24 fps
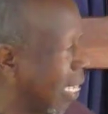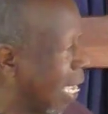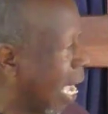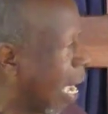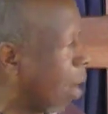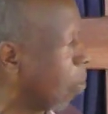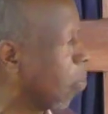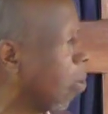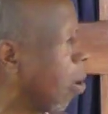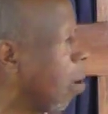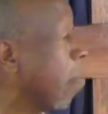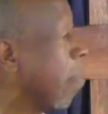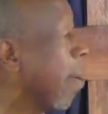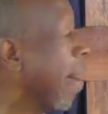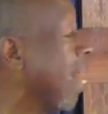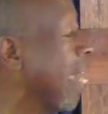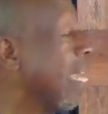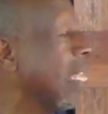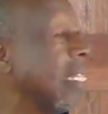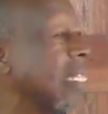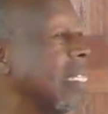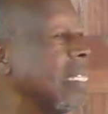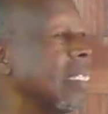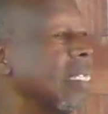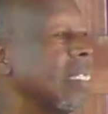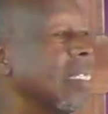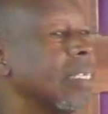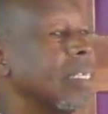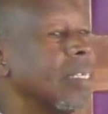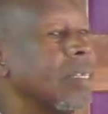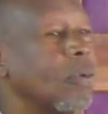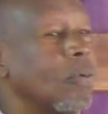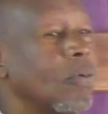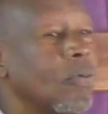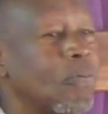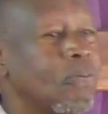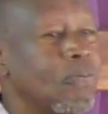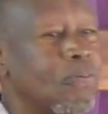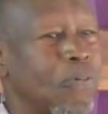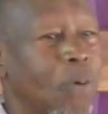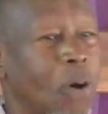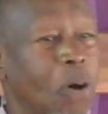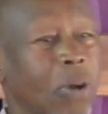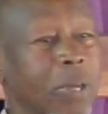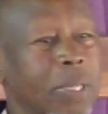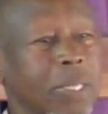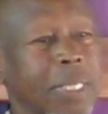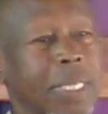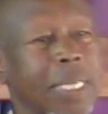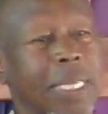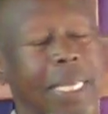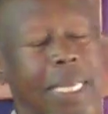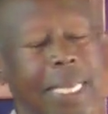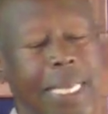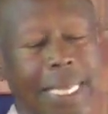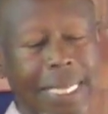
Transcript: A mobile phone.